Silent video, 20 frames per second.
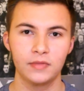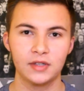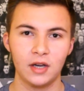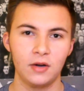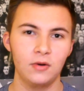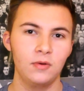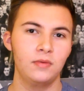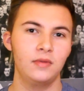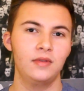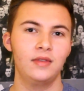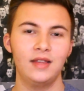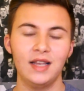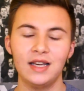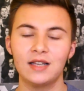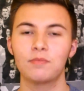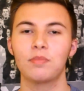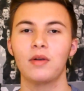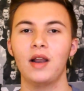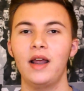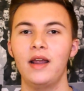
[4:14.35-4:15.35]
So
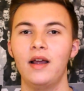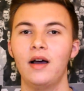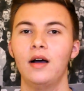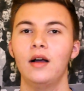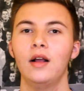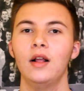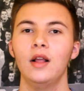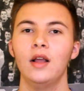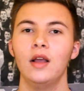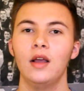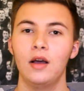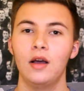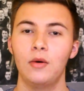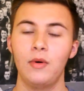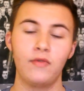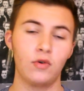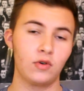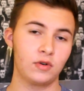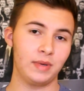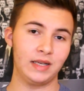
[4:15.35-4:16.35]
this player
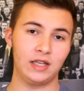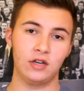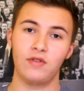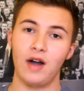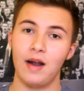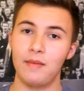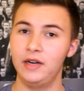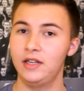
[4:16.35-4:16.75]
with all respect to Grabban,